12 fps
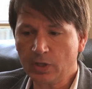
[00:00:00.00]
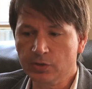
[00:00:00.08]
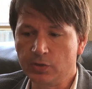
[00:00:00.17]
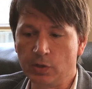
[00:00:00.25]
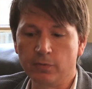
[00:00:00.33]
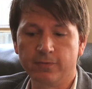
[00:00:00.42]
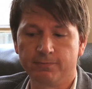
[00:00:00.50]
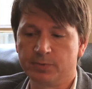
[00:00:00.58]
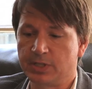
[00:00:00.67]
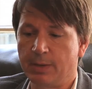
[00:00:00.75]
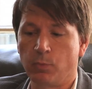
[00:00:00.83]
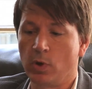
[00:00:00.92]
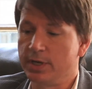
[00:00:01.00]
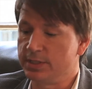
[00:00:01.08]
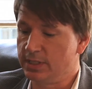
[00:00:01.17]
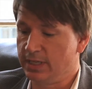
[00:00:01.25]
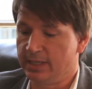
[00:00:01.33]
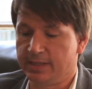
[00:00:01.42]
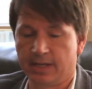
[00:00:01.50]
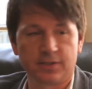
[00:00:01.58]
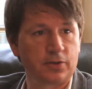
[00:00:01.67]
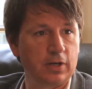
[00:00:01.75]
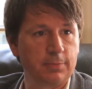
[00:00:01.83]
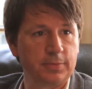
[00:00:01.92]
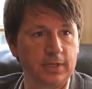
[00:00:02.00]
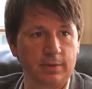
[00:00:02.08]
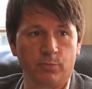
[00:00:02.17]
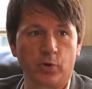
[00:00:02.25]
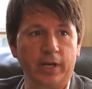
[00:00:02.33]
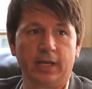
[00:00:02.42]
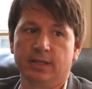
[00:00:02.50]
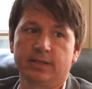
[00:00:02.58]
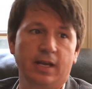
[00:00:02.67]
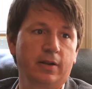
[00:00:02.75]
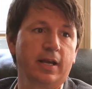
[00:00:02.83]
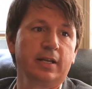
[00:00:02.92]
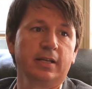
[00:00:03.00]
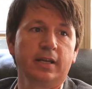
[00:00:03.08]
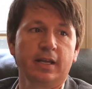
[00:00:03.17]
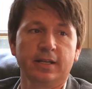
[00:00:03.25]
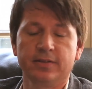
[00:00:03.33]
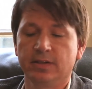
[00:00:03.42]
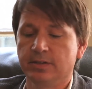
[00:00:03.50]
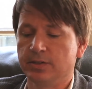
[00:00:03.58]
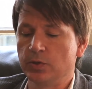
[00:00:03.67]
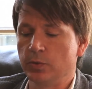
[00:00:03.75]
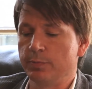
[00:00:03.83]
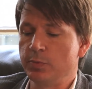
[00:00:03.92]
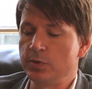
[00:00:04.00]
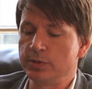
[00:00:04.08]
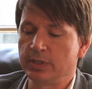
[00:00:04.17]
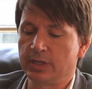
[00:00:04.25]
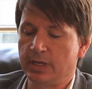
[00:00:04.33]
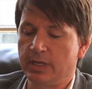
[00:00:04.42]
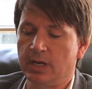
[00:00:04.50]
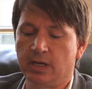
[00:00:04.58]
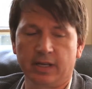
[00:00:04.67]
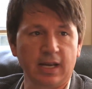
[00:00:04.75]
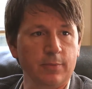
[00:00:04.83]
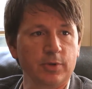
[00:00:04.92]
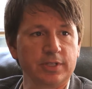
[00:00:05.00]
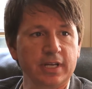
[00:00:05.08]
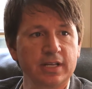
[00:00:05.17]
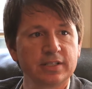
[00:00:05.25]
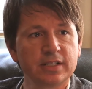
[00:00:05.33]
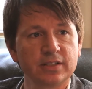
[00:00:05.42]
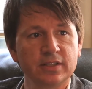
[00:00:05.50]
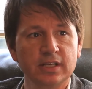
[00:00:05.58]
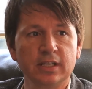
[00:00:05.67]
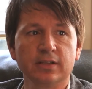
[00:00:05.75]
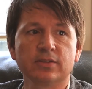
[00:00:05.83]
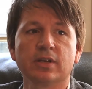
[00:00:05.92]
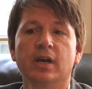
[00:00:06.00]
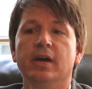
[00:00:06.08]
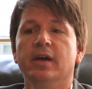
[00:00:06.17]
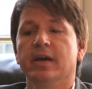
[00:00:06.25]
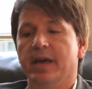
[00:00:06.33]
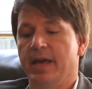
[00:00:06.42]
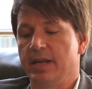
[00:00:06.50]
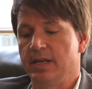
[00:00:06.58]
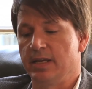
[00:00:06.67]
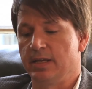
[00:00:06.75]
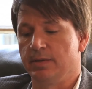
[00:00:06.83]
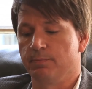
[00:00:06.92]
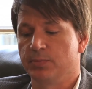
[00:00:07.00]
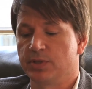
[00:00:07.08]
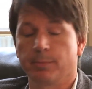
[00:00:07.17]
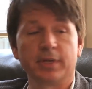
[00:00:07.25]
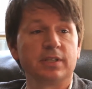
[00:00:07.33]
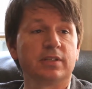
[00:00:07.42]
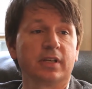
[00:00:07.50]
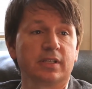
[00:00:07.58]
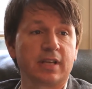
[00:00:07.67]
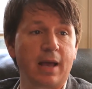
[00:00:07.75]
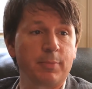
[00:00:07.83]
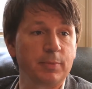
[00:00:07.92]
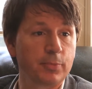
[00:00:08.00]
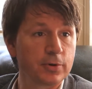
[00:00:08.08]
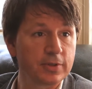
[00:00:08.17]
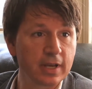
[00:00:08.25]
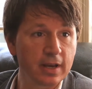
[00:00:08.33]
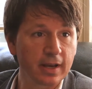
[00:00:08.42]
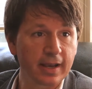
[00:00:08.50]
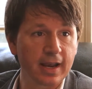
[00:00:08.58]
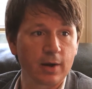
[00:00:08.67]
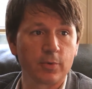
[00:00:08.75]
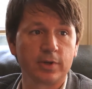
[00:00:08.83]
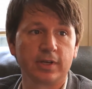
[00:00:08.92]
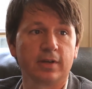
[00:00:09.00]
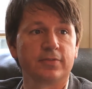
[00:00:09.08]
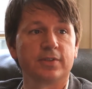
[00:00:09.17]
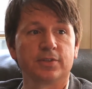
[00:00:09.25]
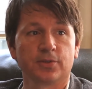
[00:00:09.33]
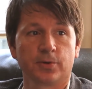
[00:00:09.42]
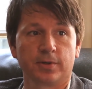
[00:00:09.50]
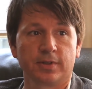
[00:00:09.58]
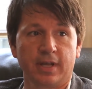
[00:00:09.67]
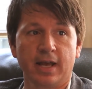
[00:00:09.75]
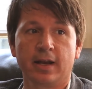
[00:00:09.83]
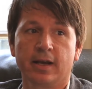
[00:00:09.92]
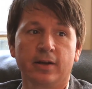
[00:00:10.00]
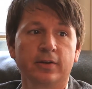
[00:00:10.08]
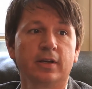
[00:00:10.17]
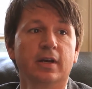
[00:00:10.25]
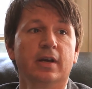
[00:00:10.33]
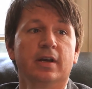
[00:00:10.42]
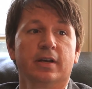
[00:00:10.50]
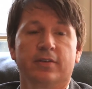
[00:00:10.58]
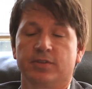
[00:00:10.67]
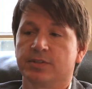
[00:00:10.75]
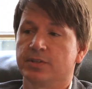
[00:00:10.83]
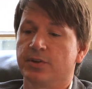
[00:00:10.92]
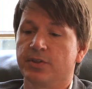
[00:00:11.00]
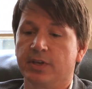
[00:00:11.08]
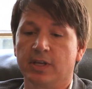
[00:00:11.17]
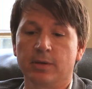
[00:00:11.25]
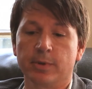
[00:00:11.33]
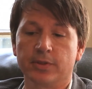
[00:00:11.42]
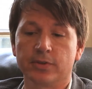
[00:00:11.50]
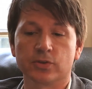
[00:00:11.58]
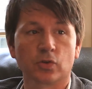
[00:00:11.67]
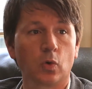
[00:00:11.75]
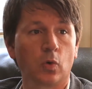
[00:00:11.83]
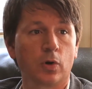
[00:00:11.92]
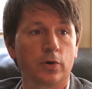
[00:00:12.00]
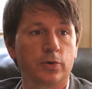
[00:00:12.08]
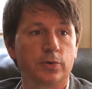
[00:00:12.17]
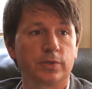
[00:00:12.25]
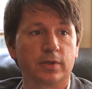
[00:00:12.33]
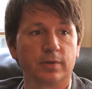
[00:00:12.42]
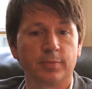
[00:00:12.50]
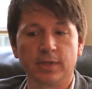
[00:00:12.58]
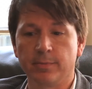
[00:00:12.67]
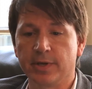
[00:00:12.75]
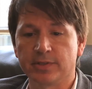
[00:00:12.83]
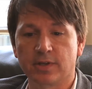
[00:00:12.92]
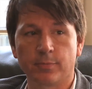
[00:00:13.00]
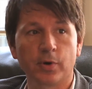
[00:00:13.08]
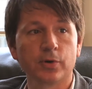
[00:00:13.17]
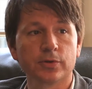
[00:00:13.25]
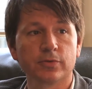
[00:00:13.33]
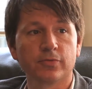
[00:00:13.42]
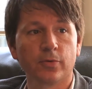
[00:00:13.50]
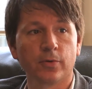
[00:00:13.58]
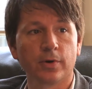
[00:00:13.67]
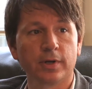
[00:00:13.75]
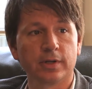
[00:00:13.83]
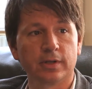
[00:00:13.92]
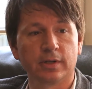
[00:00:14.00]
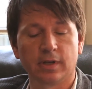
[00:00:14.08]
So step one is to get that script and break it down. Anything to do with music, any on-camera dancing scenes, somebody sings happy birthday on camera, you have to sort that out. You have to start thinking about the score, who's going to be the best composer for it,